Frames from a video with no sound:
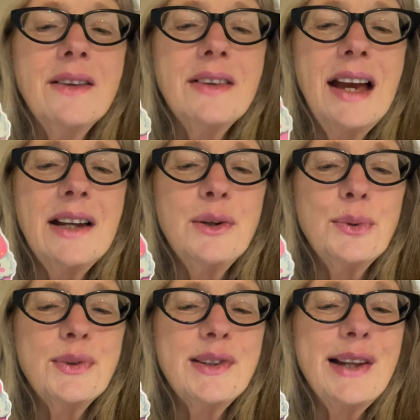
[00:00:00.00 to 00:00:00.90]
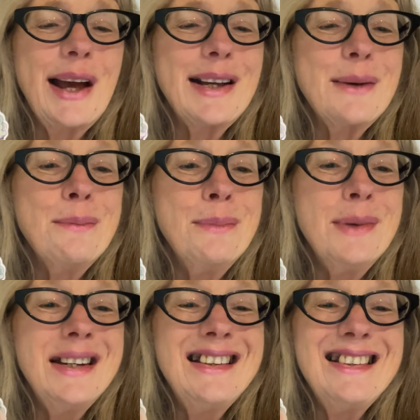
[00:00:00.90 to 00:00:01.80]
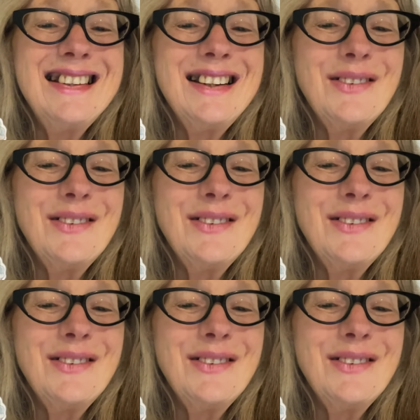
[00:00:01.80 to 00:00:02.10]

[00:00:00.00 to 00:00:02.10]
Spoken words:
That looks like a minty